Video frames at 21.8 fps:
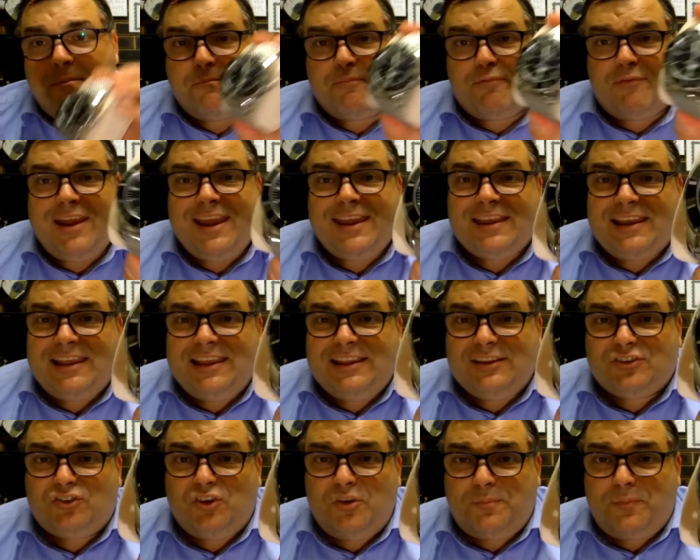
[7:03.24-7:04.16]

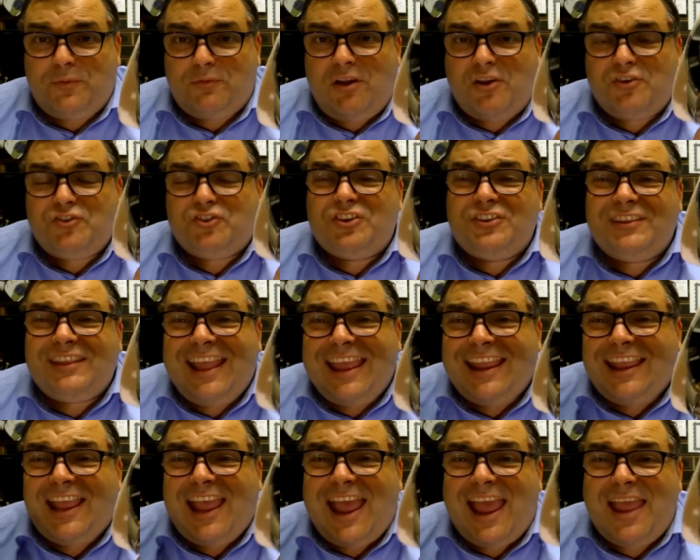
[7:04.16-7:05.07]
Breitling Super Ocean,
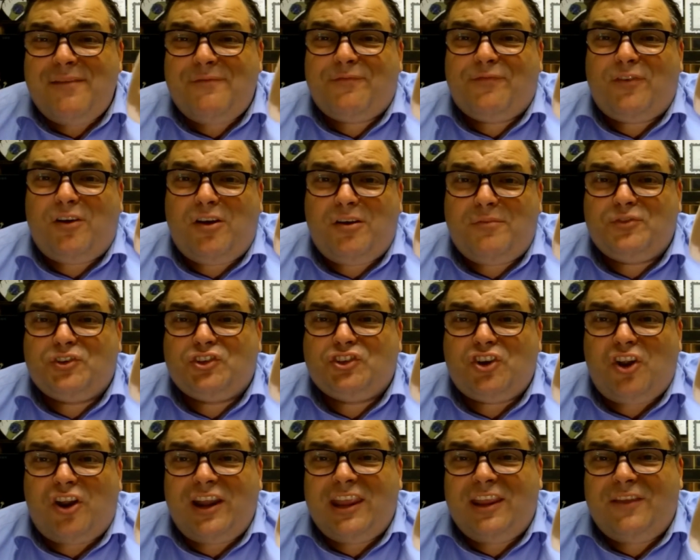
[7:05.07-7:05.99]
that came from
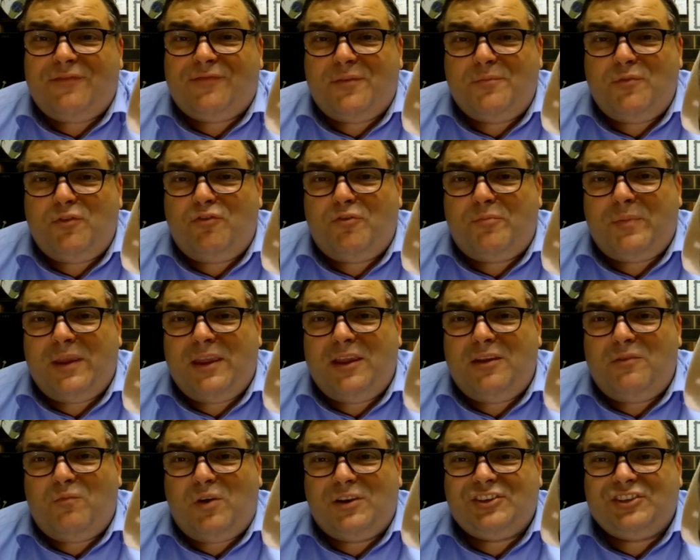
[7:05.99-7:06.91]
Shawnee from
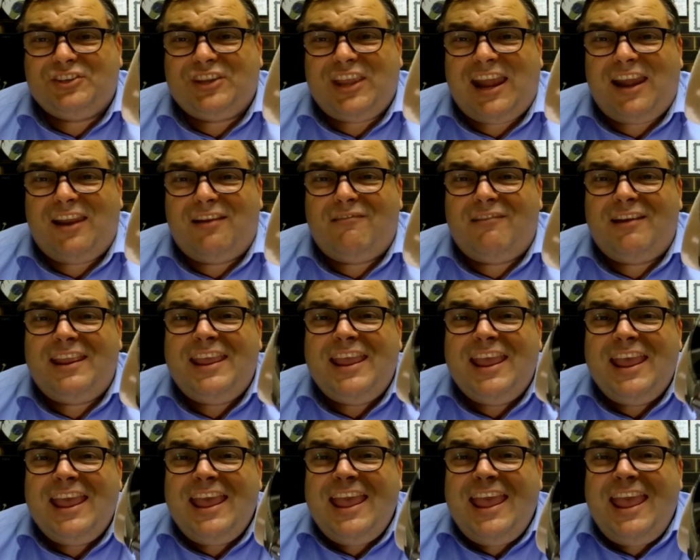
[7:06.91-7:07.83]
European Watch Gallery.
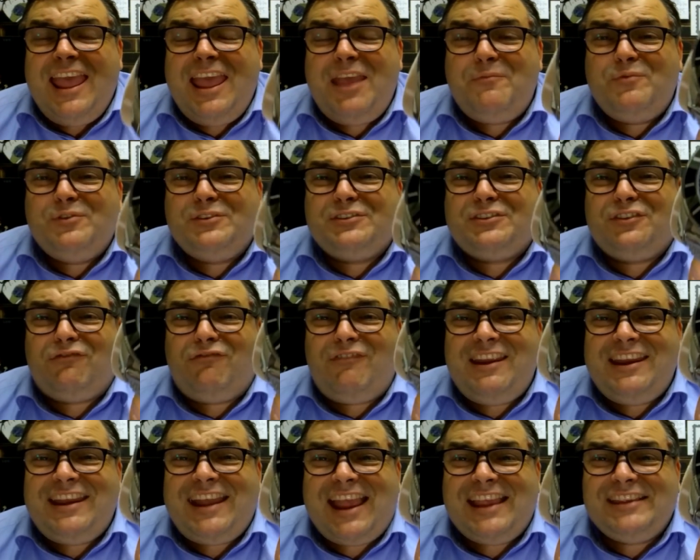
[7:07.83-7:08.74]
It was
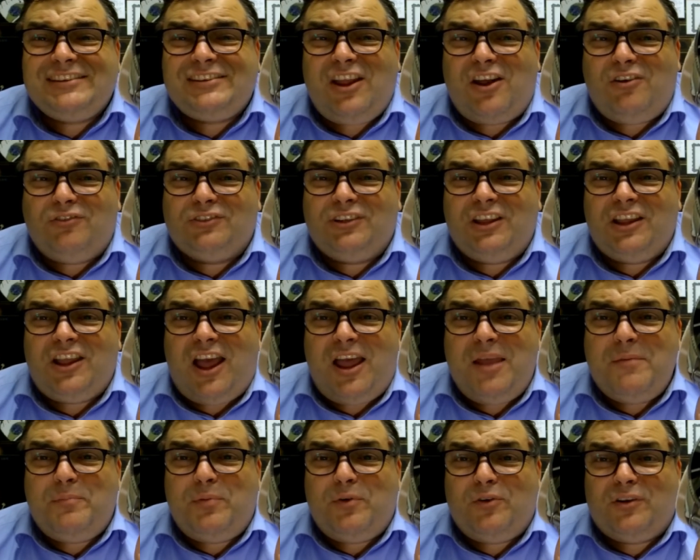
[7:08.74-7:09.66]
3 days old. The
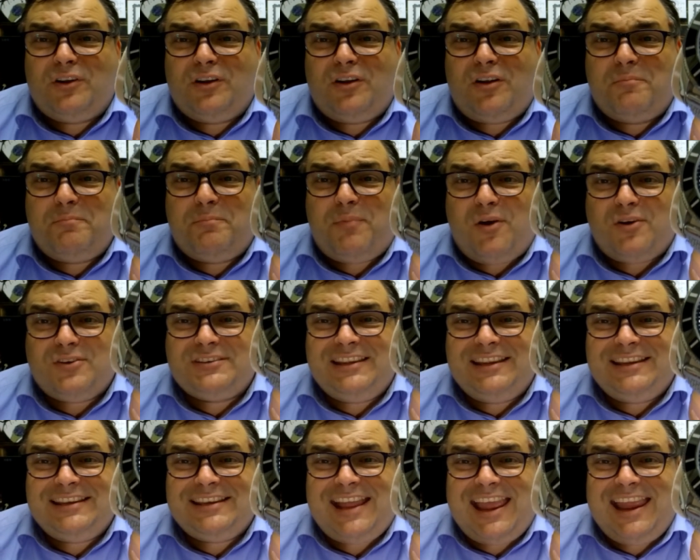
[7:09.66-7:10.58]
guy bought it on
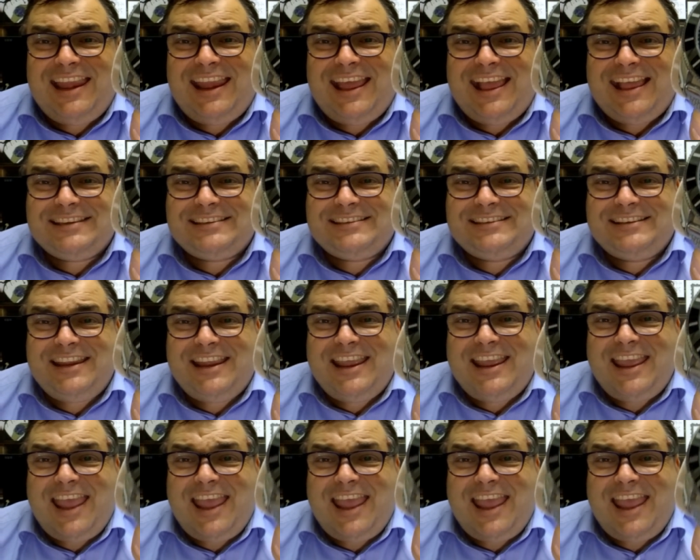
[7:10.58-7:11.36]
Boxing Day last year,